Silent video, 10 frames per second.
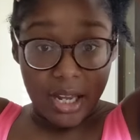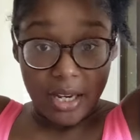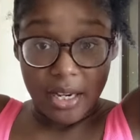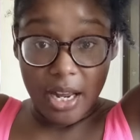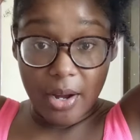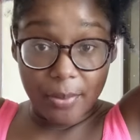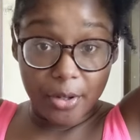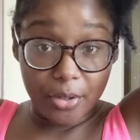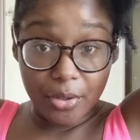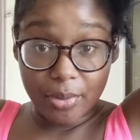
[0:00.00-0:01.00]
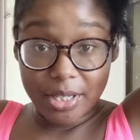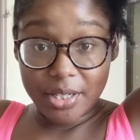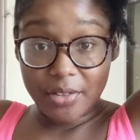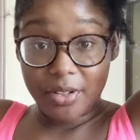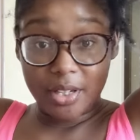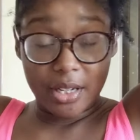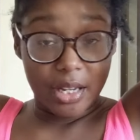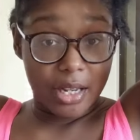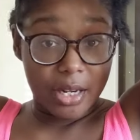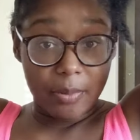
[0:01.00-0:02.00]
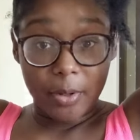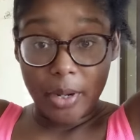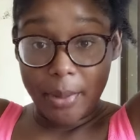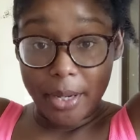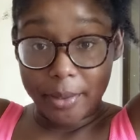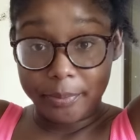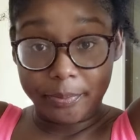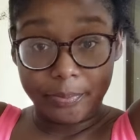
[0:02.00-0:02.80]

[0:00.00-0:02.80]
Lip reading: And now I'm going to do the rest of it, and I'll be right back.